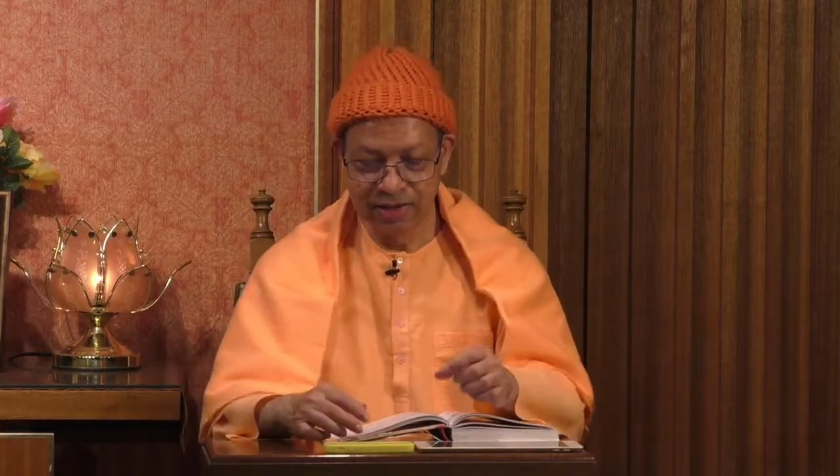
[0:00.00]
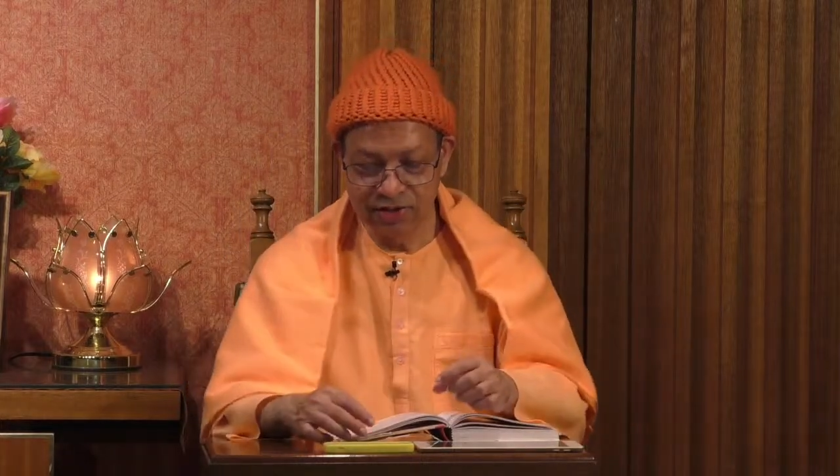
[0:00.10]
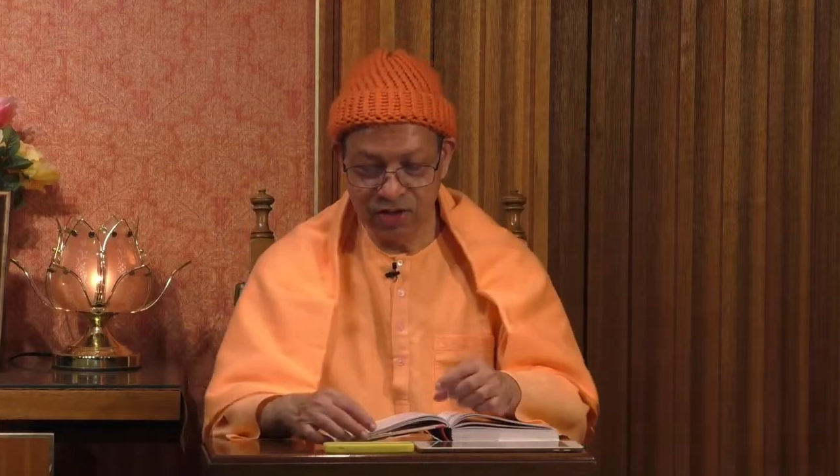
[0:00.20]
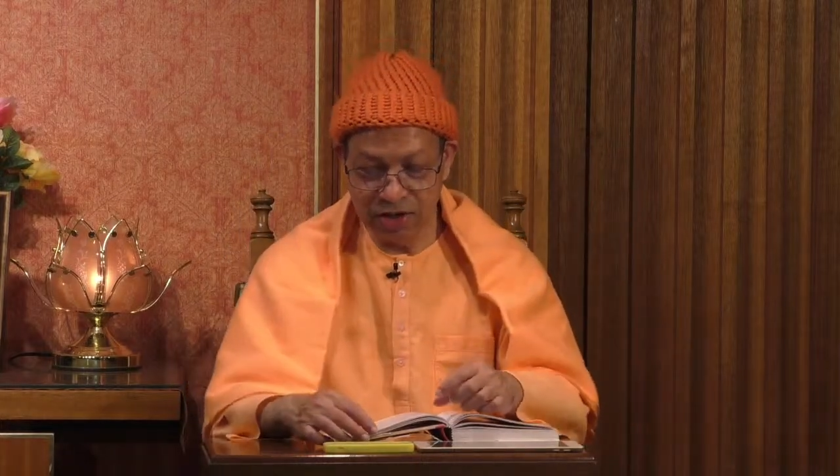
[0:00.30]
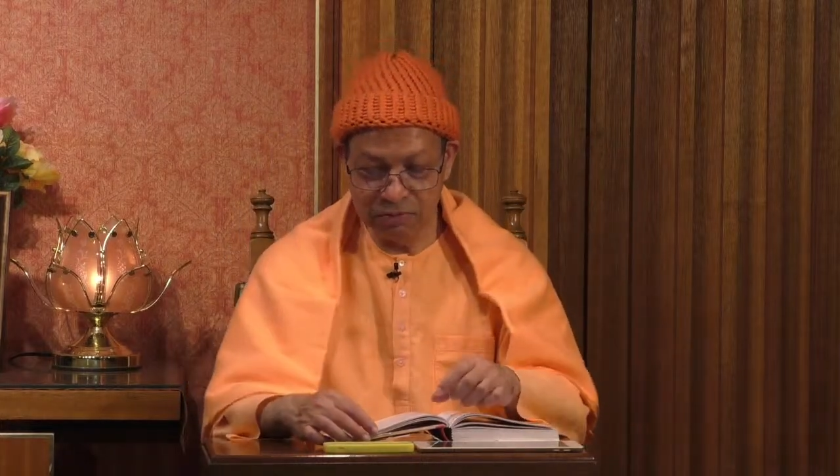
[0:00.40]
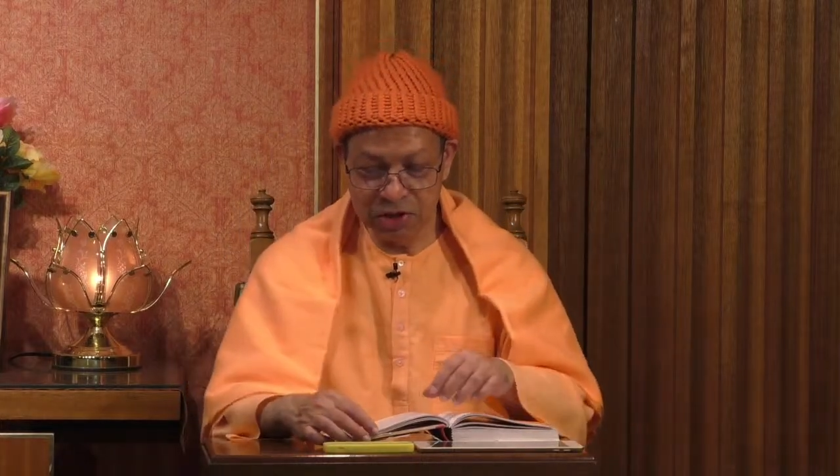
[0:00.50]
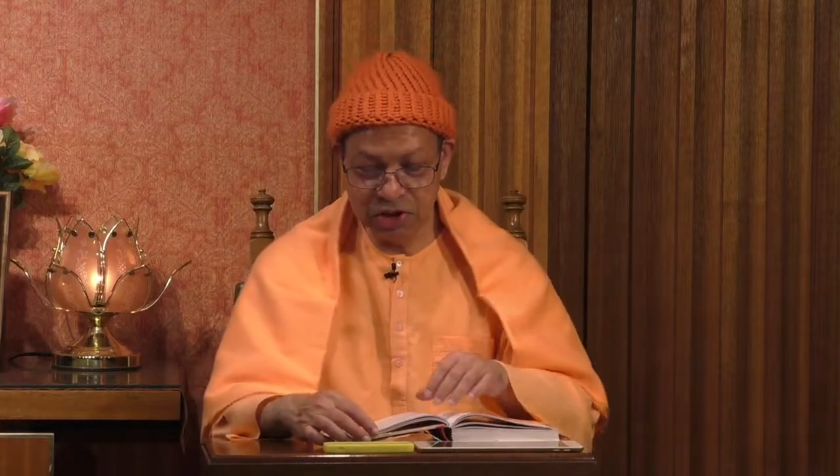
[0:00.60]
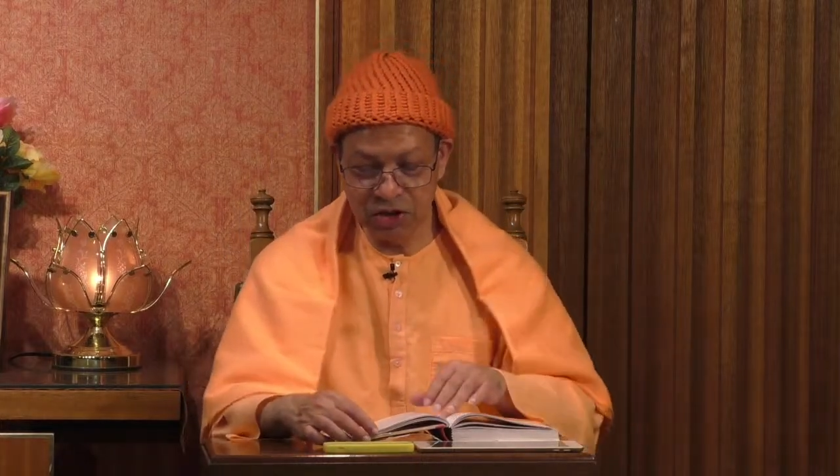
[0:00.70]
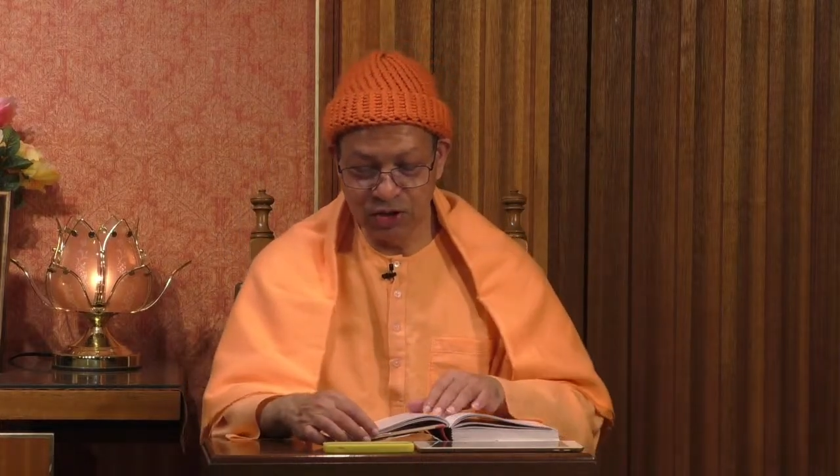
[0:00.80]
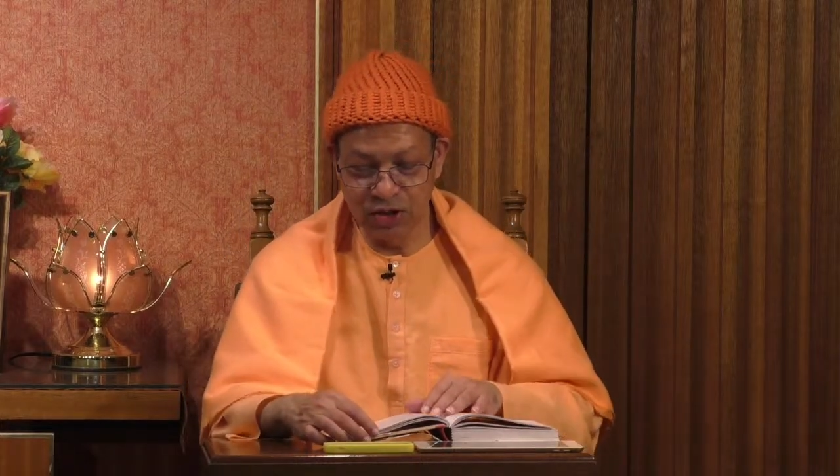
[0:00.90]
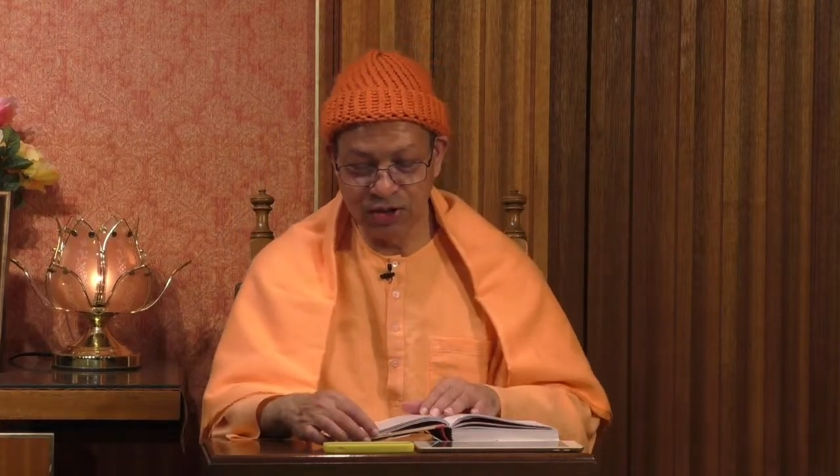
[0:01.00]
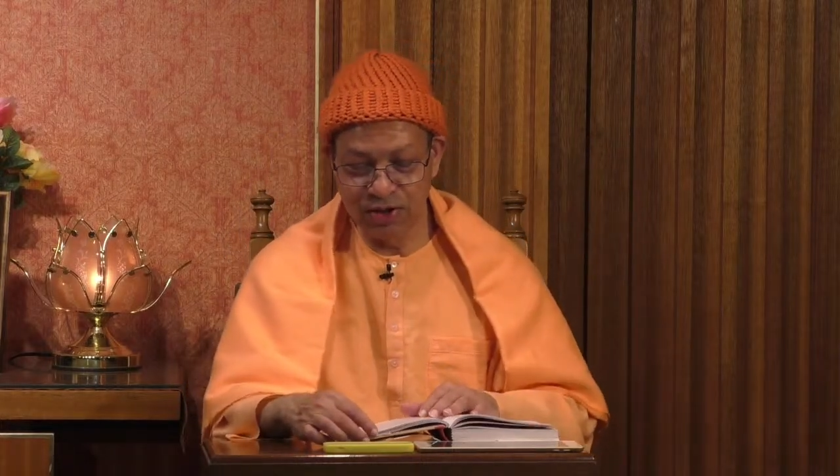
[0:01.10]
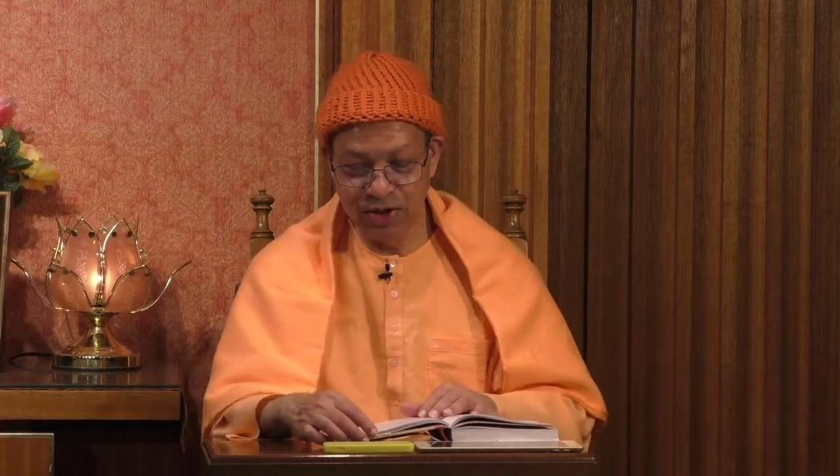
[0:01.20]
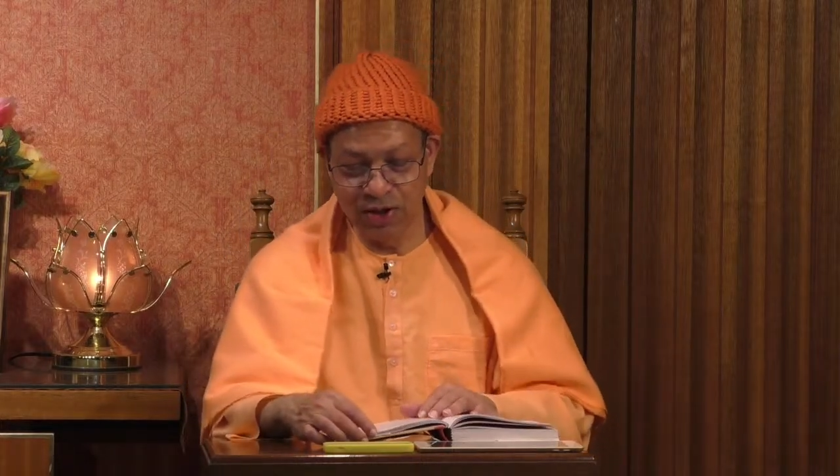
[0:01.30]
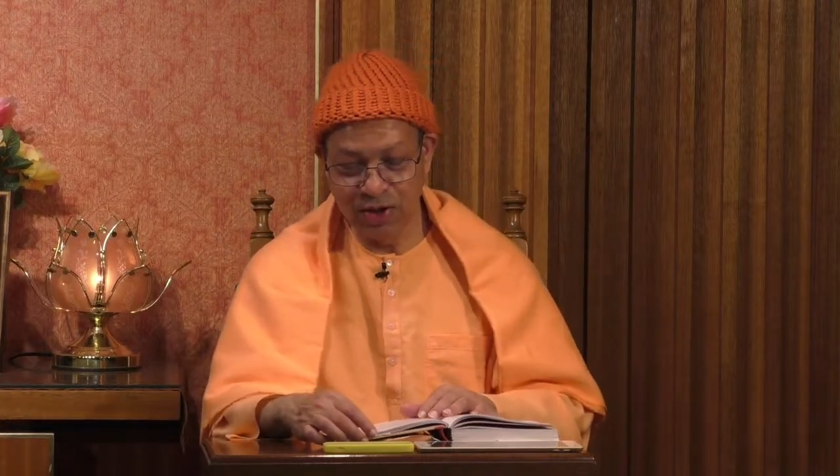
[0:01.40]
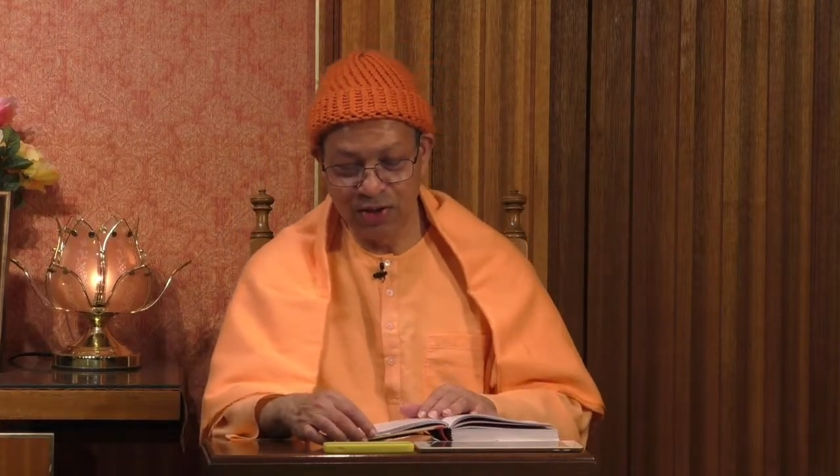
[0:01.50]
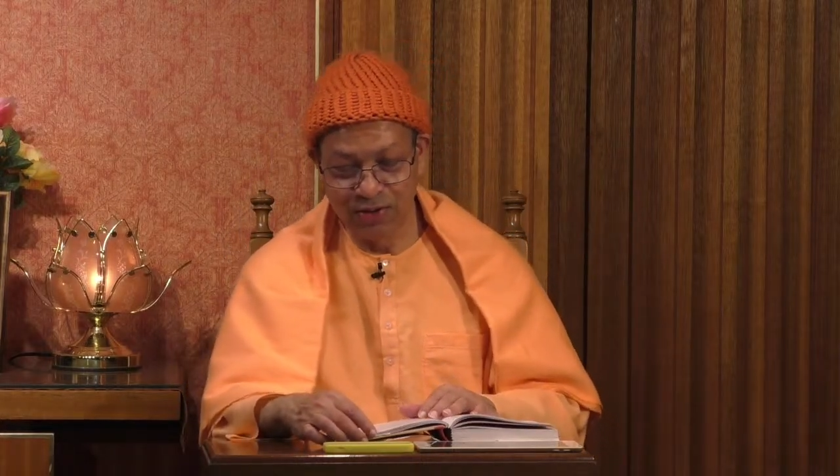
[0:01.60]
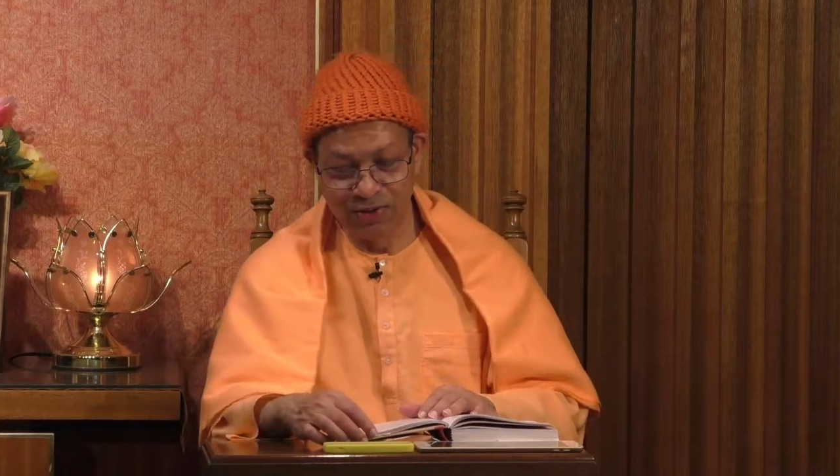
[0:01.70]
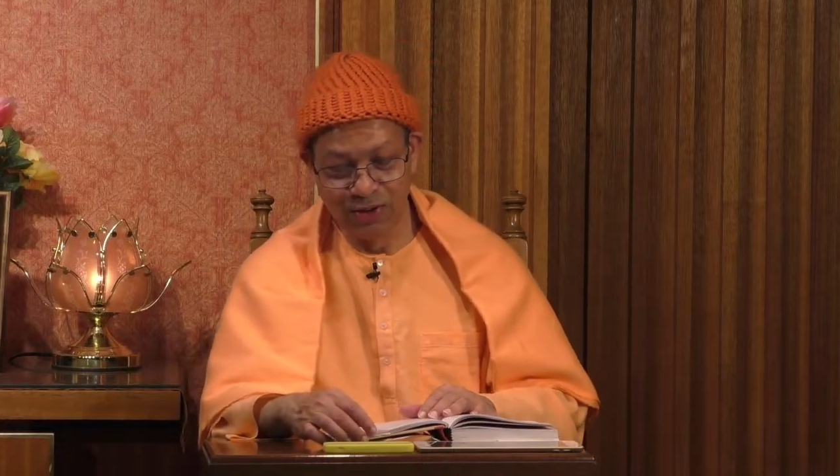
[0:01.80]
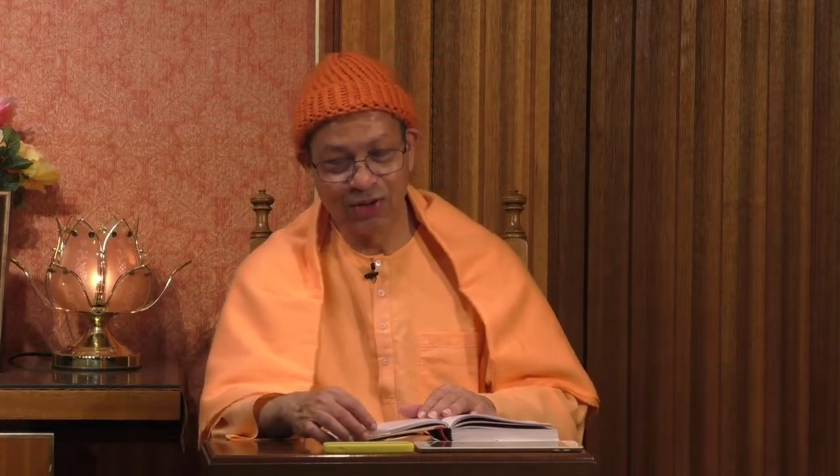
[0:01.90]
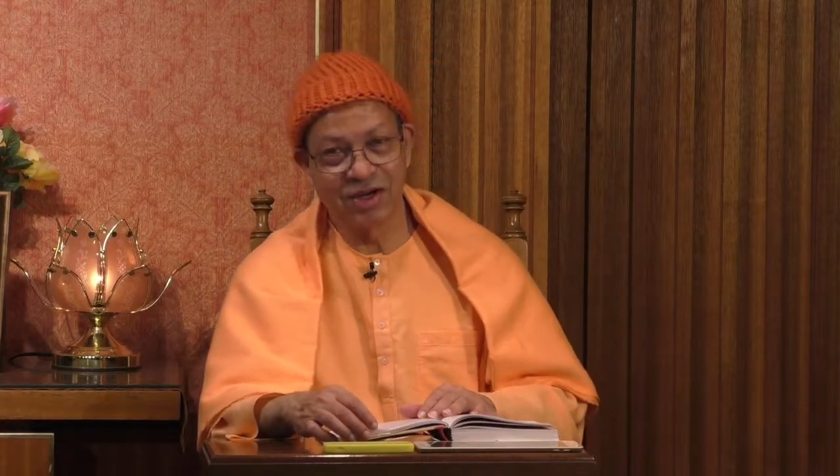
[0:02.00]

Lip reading: Sri Ramakrishna looked